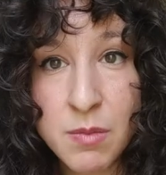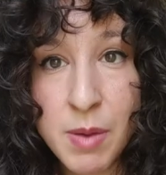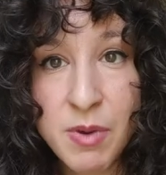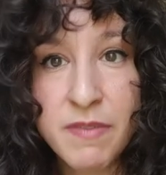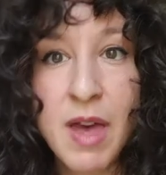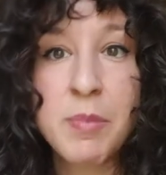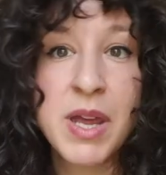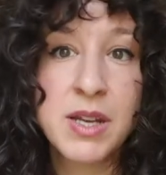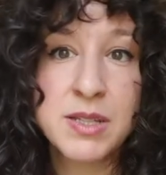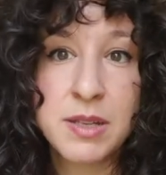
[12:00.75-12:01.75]
a member of that
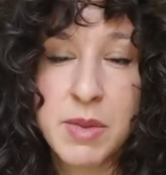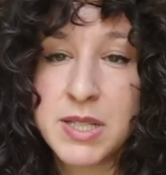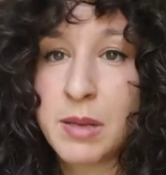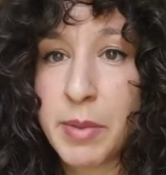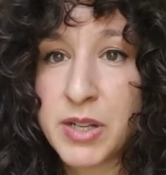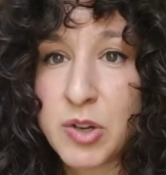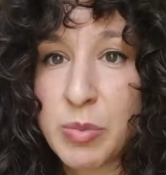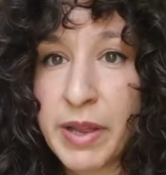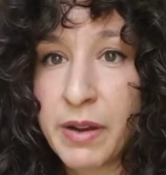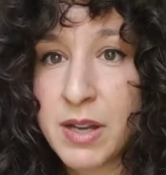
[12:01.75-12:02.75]
band. He's an amazing banjo
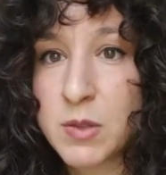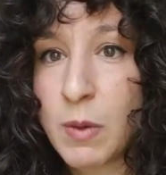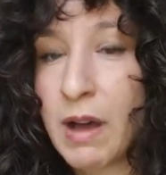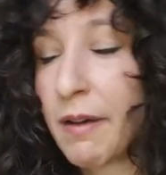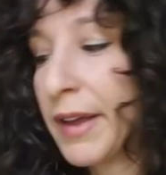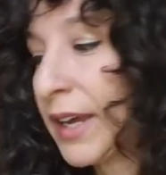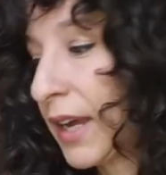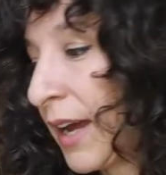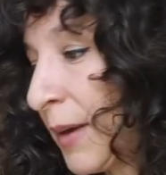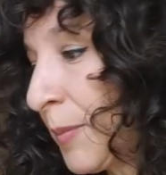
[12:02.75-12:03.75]
player as well.
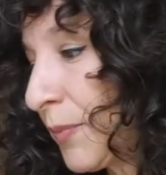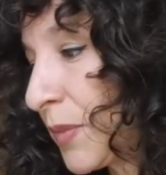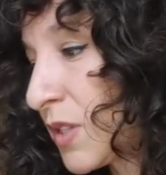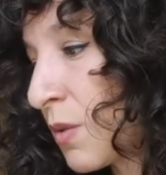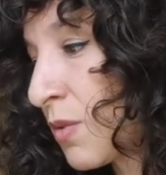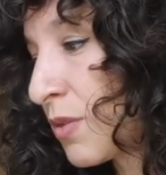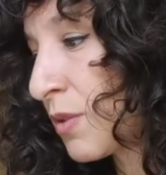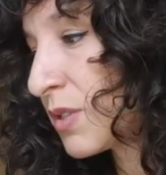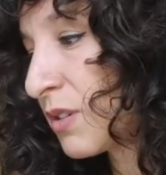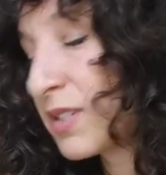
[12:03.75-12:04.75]
Um, so
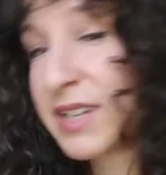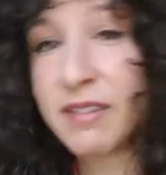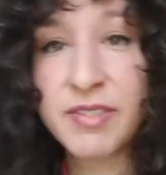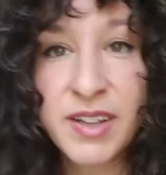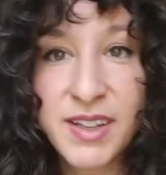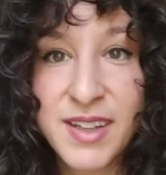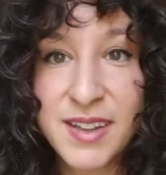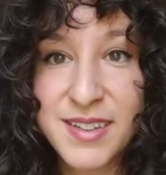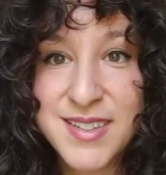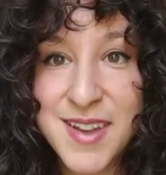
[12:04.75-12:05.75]
those are
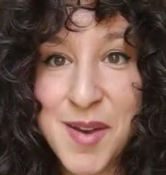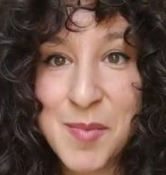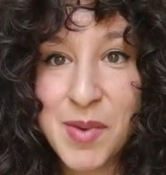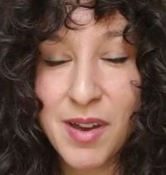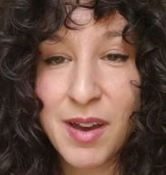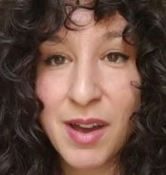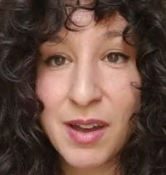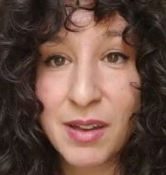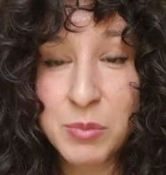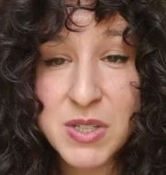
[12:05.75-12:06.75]
definitely some
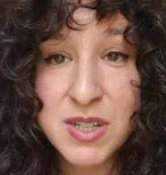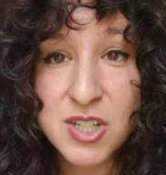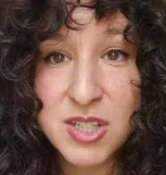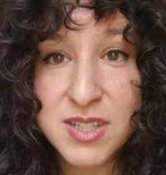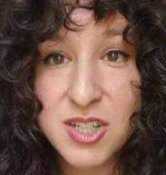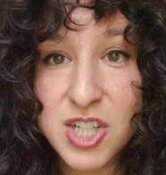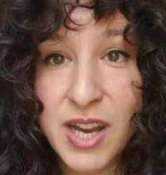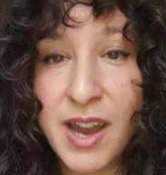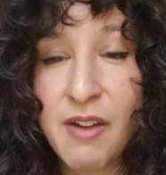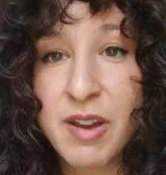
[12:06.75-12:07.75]
musicians to
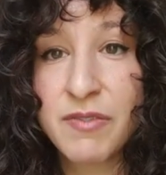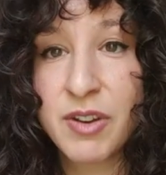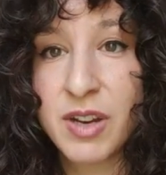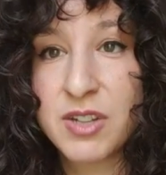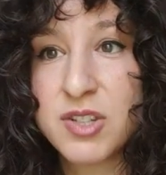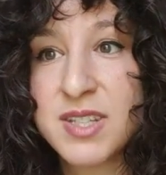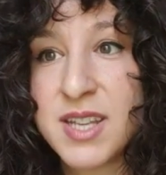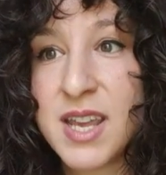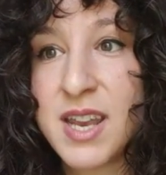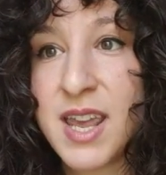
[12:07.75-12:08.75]
check out if you're
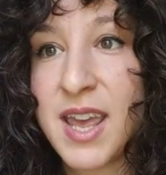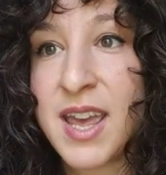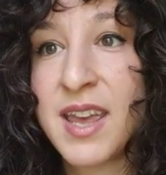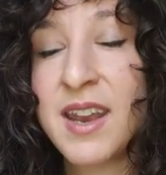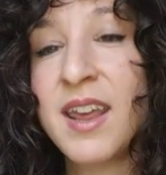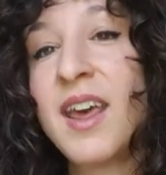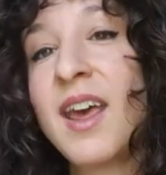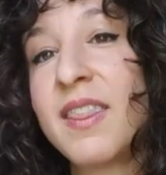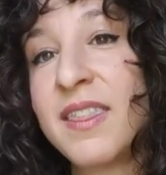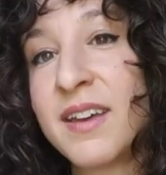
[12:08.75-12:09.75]
interested in
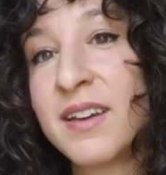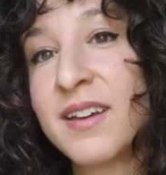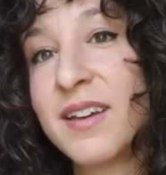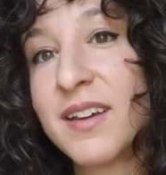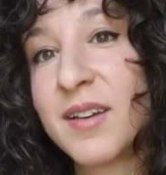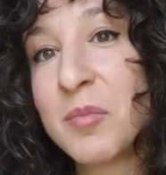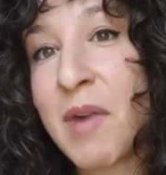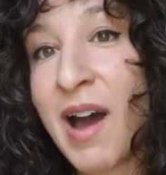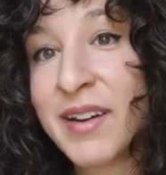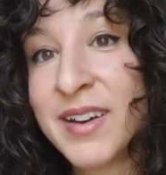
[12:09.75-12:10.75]
the
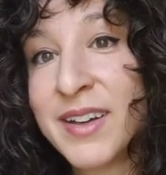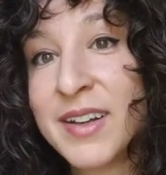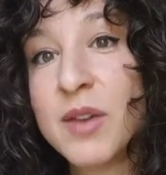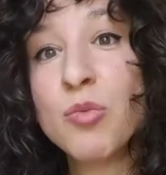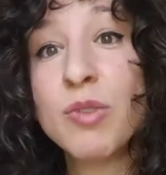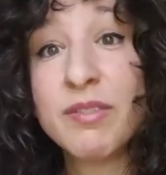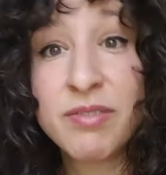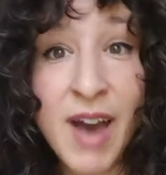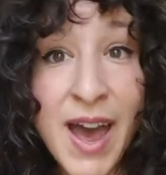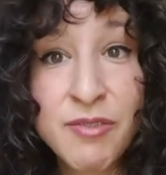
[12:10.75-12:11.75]
modern
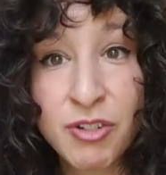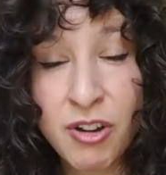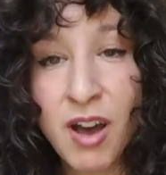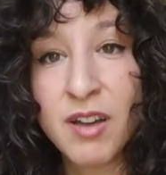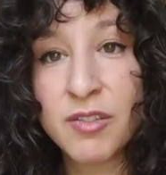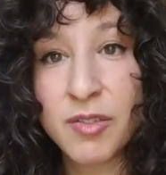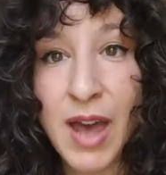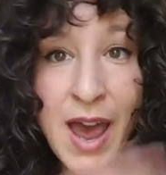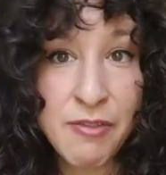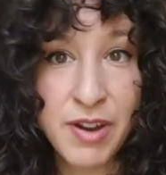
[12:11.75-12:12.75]
revival of
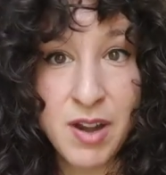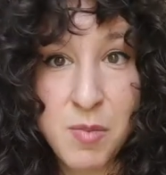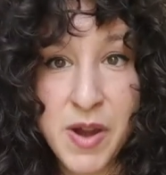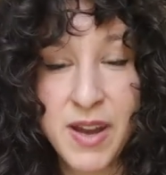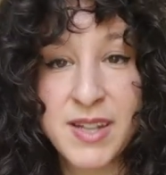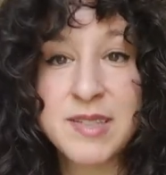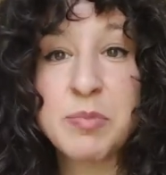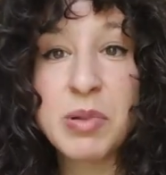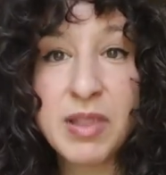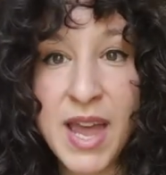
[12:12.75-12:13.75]
African Americans
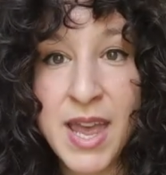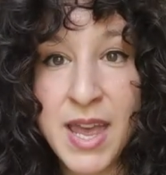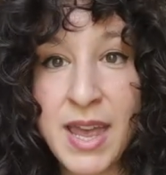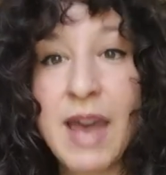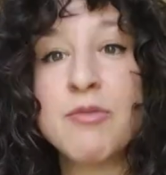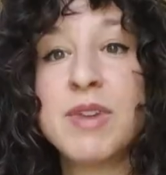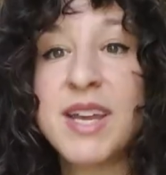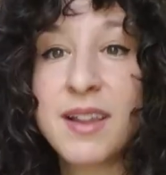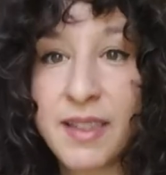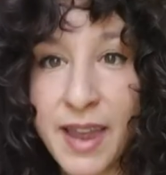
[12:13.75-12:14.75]
playing and
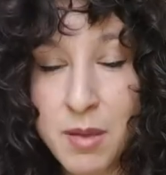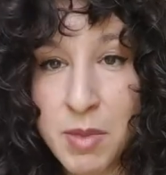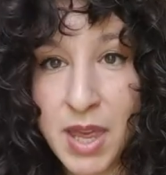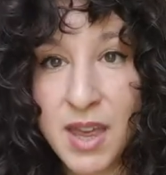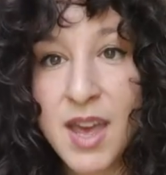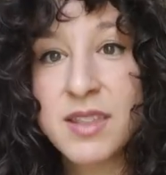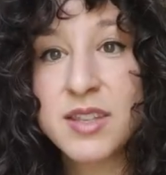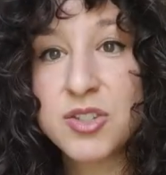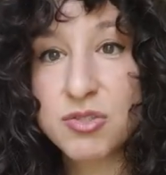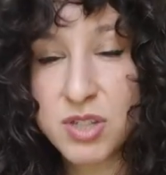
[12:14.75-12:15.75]
reclaiming
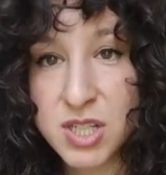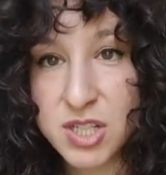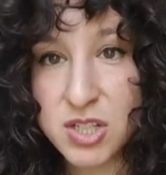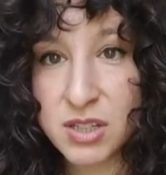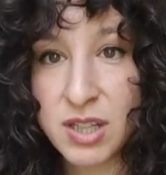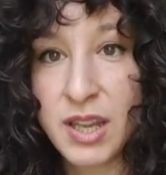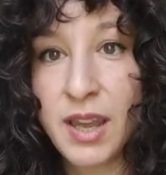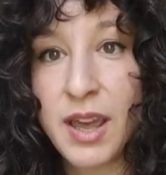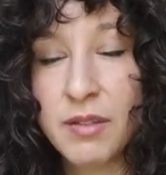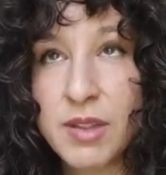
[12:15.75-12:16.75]
this
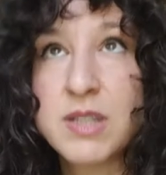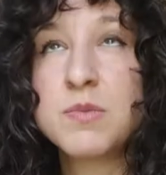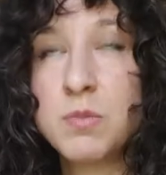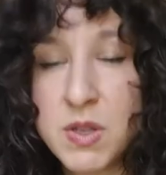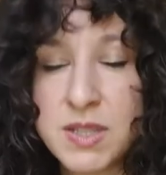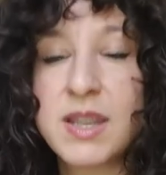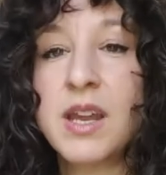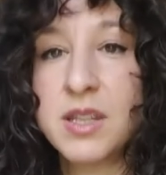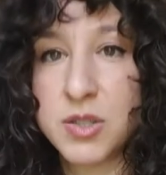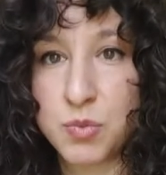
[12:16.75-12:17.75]
traditionally this music
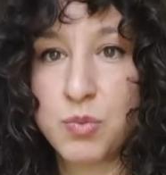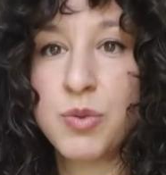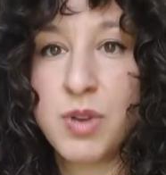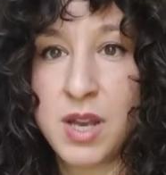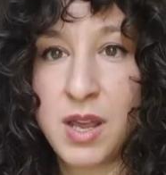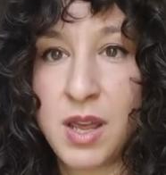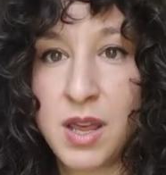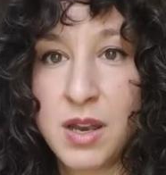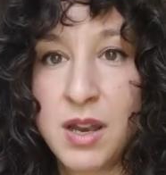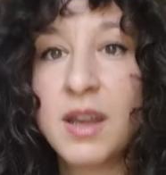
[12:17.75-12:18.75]
that is rooted
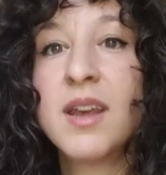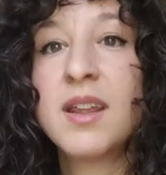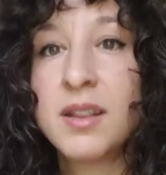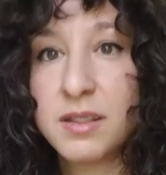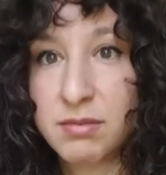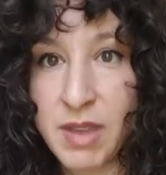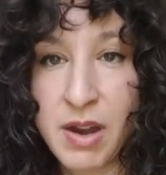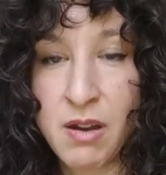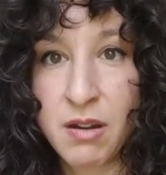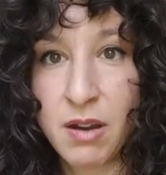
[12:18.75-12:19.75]
in
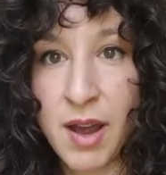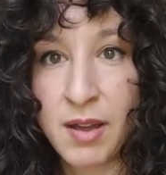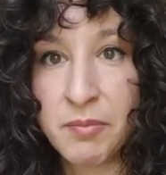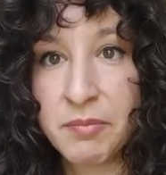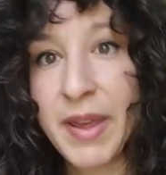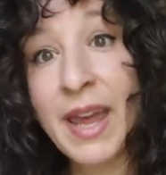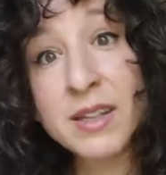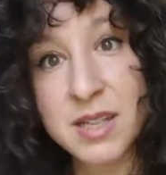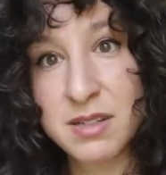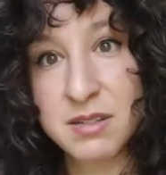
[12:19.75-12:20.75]
their um,
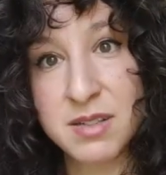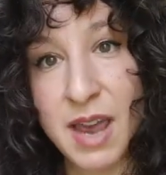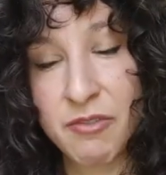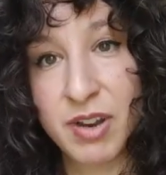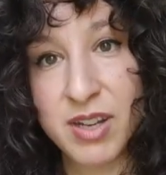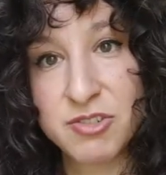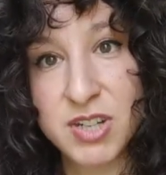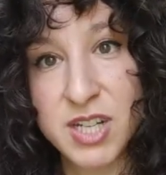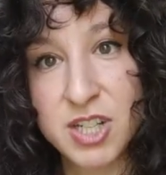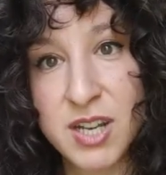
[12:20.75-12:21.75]
ancestors' African
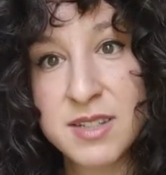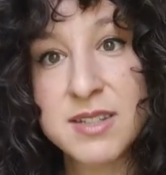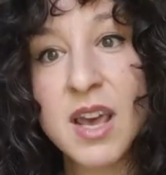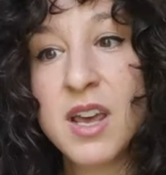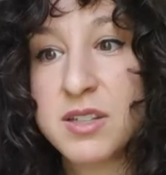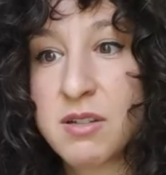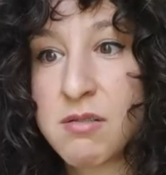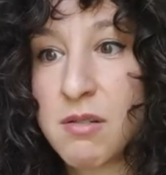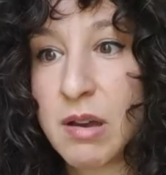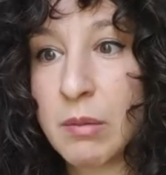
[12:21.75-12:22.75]
traditions.
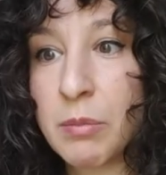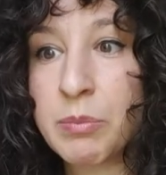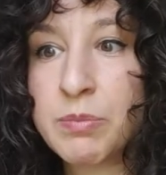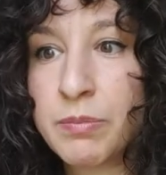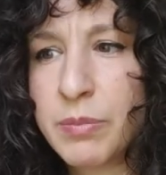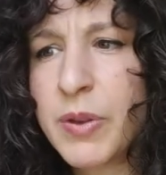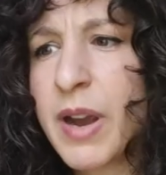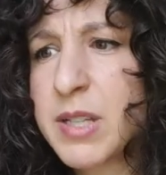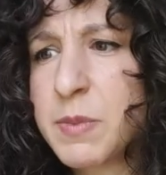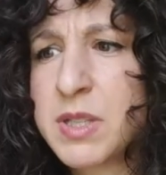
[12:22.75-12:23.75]
So,
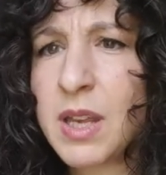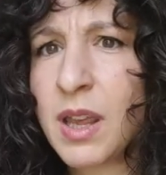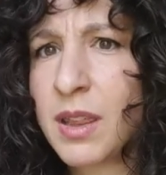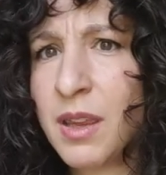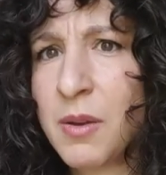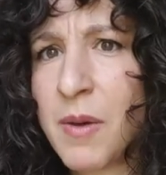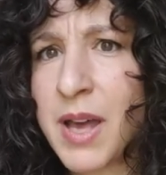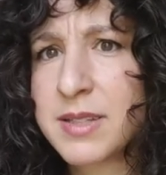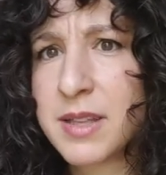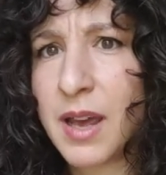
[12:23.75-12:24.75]
bluegrass music in the US